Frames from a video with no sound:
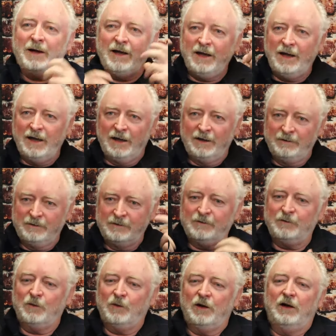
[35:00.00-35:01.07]
head
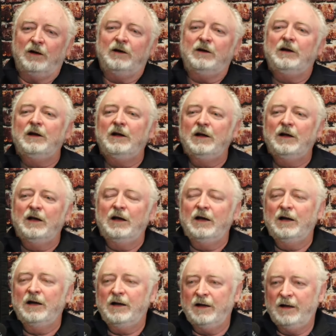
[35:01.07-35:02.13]
where
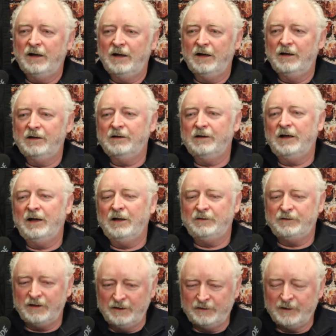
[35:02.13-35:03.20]
uh, I
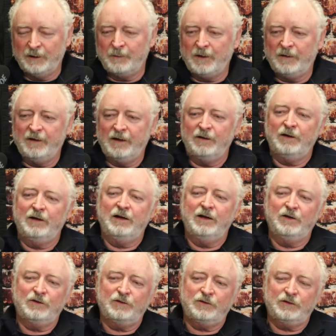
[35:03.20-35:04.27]
see something that
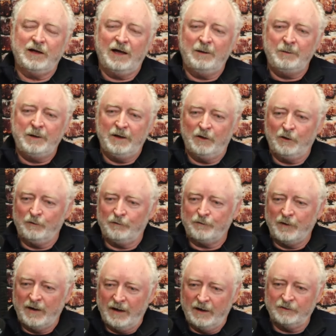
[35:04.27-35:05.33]
has got me a little
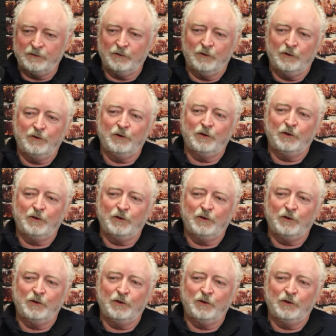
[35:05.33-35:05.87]
frazzled or